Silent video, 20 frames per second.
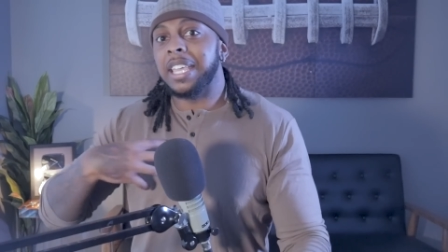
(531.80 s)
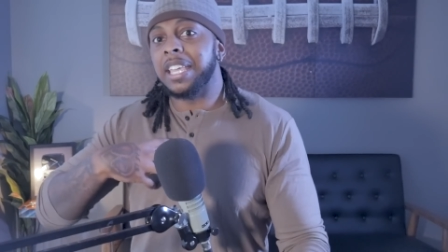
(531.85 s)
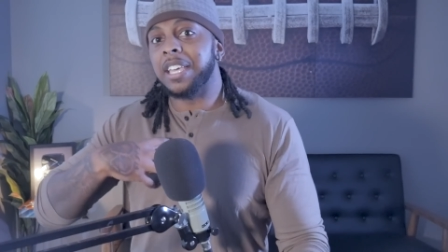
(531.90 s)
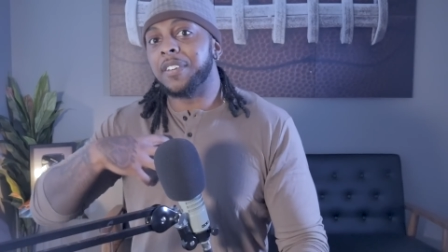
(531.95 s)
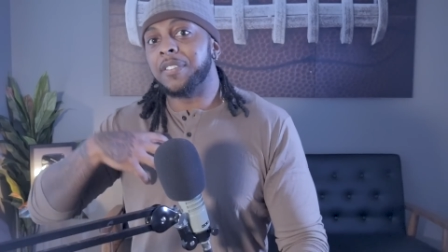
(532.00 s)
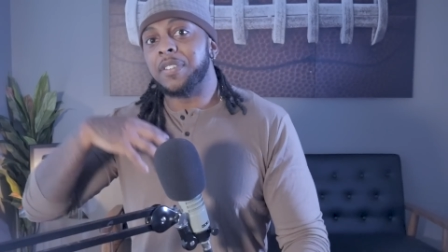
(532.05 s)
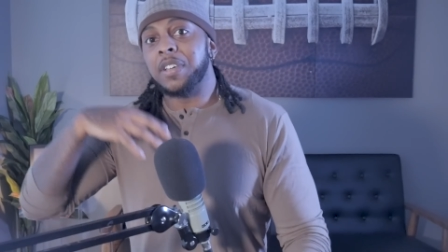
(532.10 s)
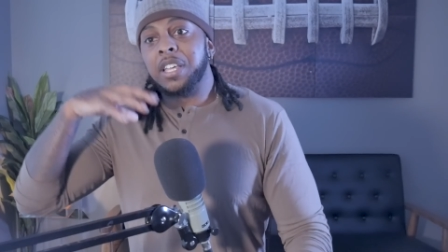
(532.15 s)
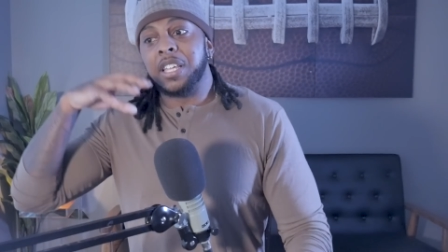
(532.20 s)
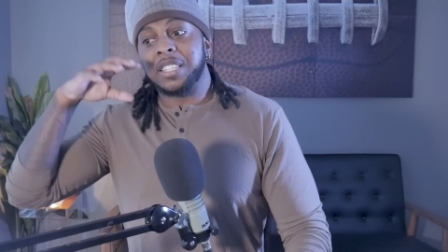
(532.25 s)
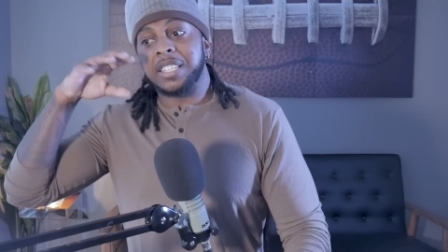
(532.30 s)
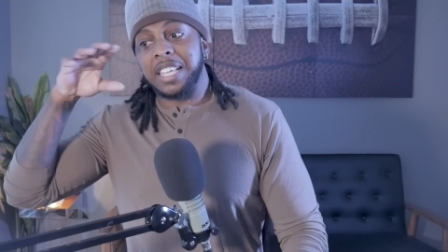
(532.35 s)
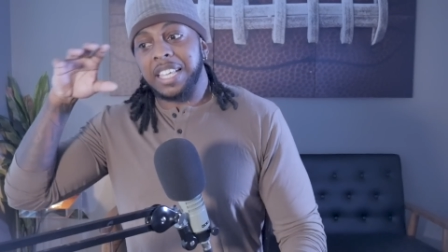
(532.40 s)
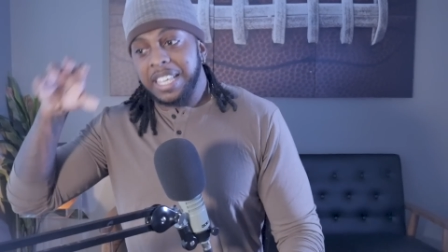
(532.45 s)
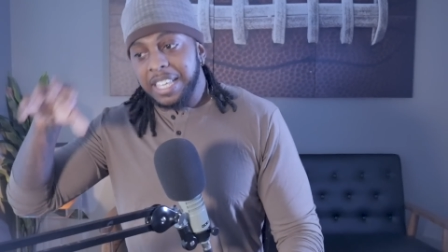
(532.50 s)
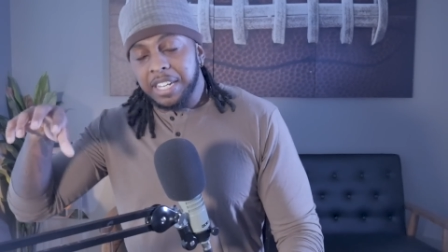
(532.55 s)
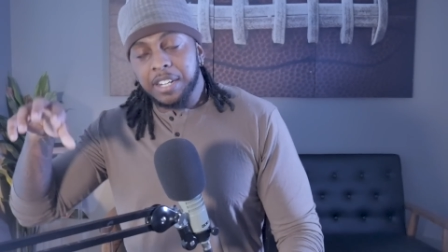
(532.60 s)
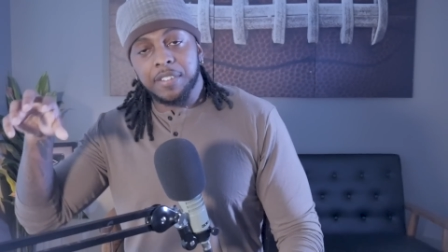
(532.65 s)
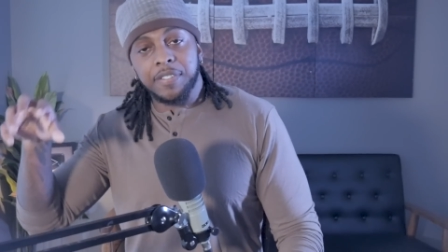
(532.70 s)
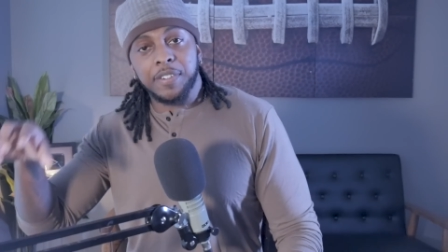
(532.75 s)
if the
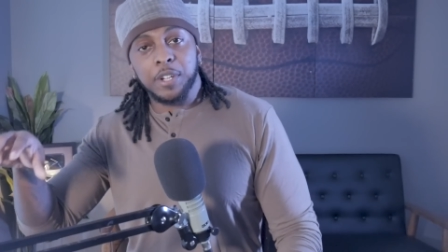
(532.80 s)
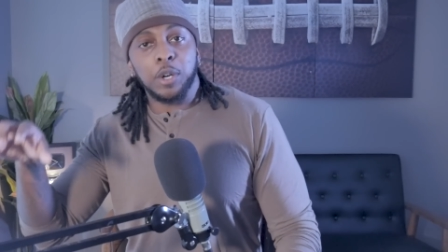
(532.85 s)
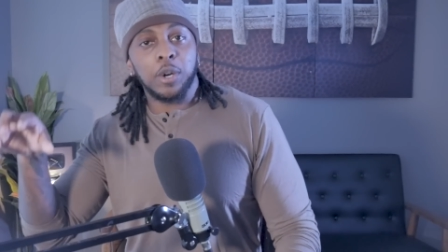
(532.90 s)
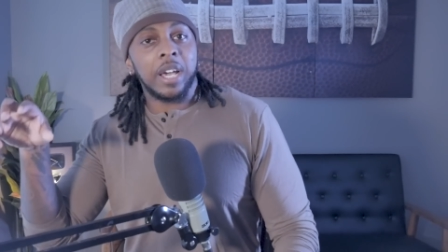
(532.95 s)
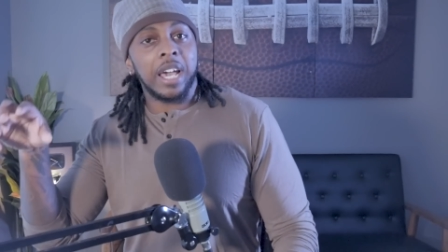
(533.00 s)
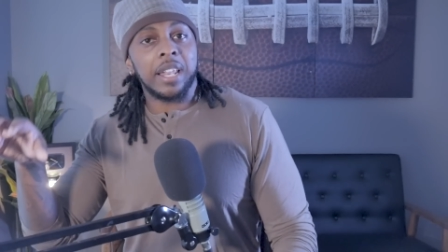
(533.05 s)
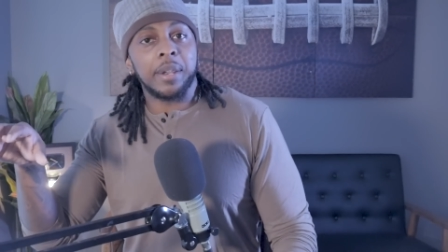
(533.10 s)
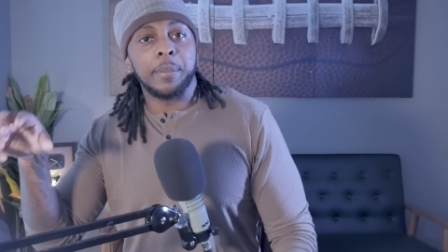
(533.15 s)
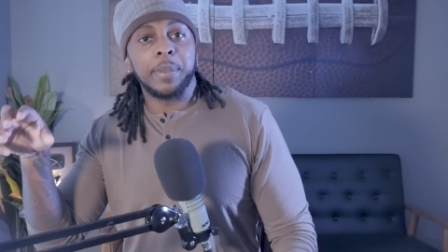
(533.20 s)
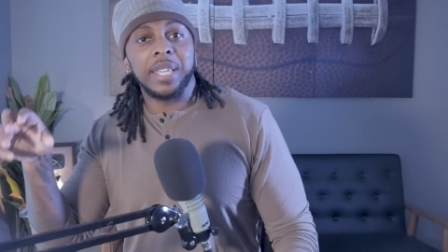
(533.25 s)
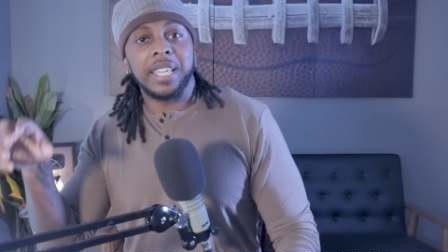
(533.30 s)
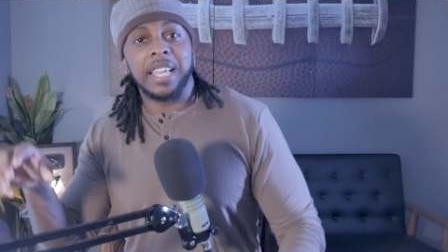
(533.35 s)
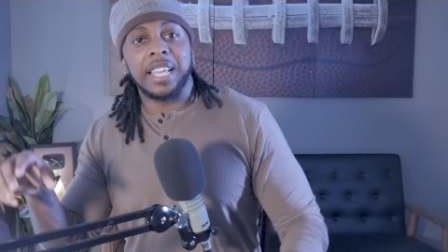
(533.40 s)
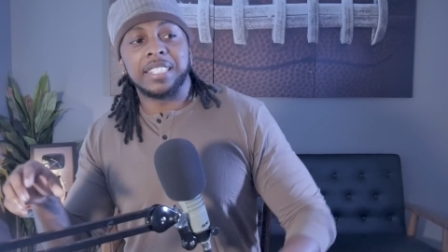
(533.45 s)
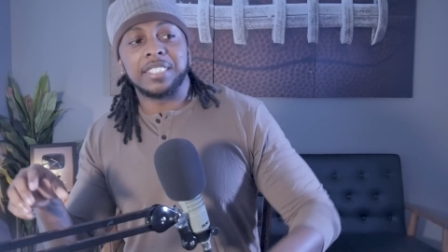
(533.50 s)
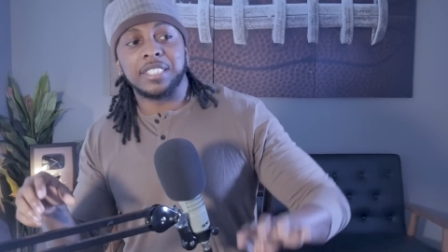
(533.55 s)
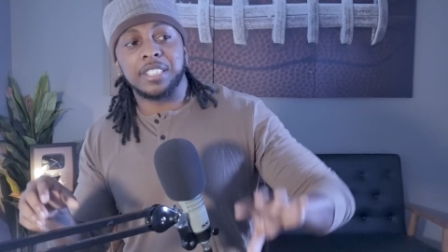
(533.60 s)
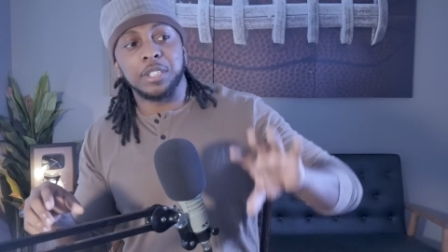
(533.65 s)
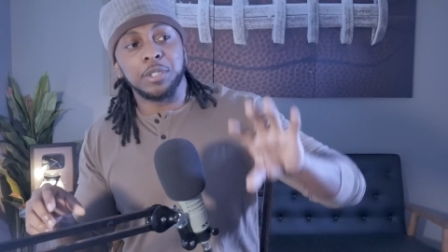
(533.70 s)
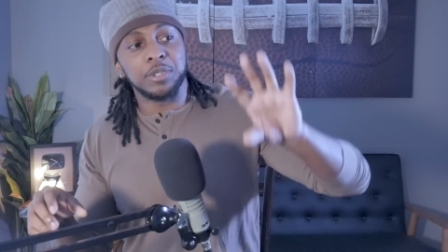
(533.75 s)
NFL got to be
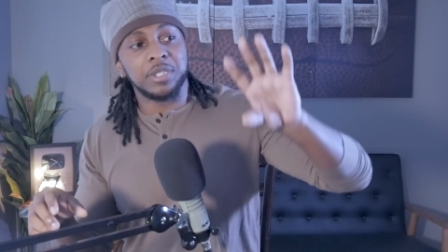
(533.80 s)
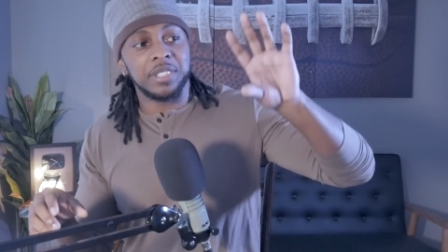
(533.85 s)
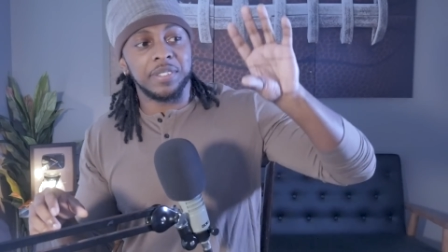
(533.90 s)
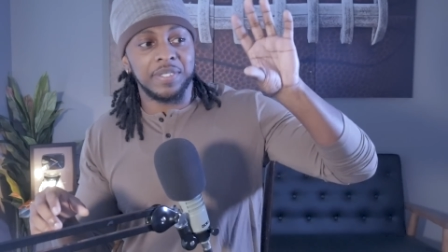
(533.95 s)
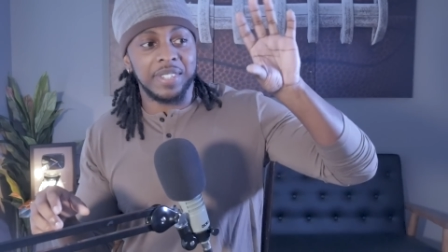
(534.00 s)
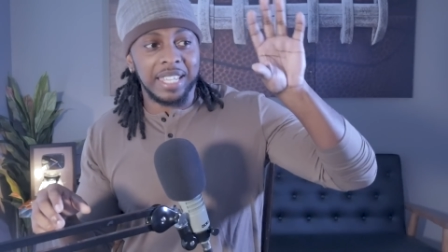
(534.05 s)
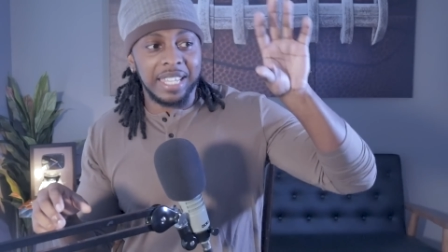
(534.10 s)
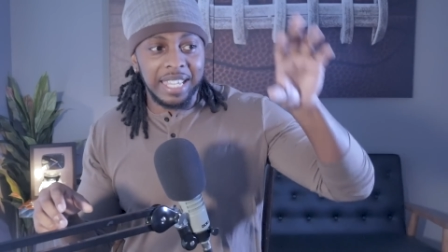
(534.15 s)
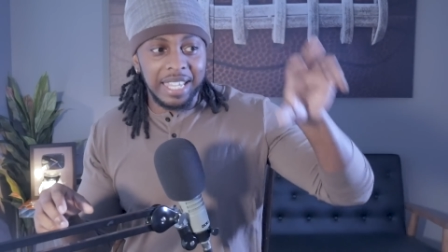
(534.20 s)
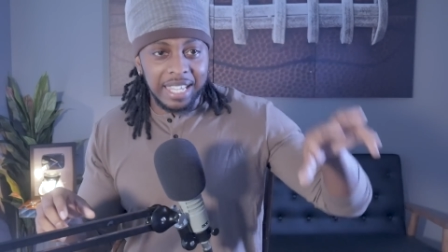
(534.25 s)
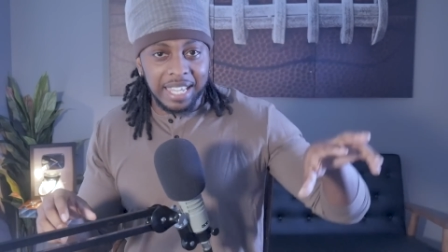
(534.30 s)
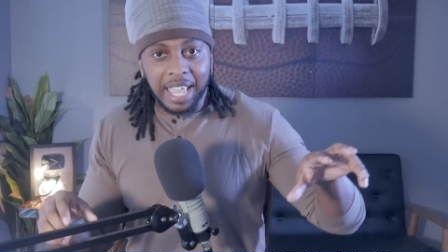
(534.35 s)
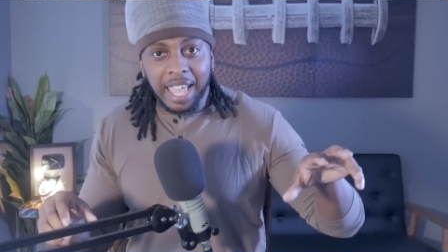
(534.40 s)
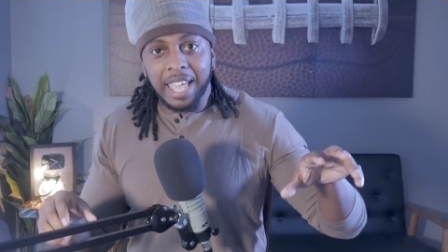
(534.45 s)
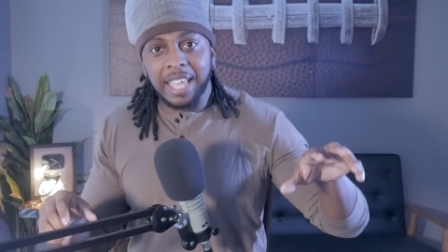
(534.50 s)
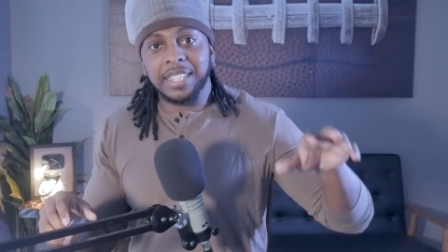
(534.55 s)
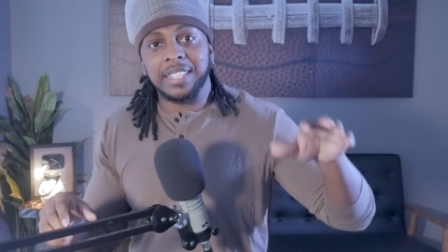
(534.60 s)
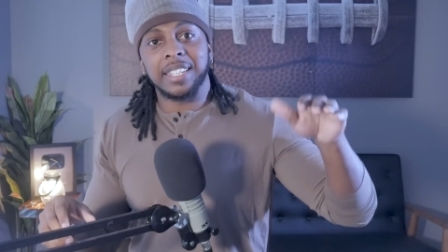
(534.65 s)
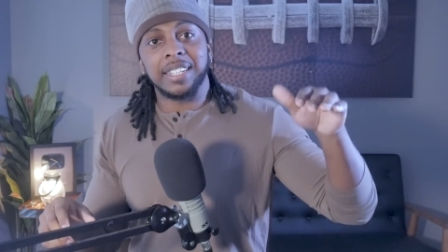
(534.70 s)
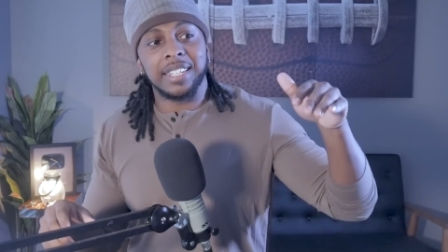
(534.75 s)
exclusive to EA,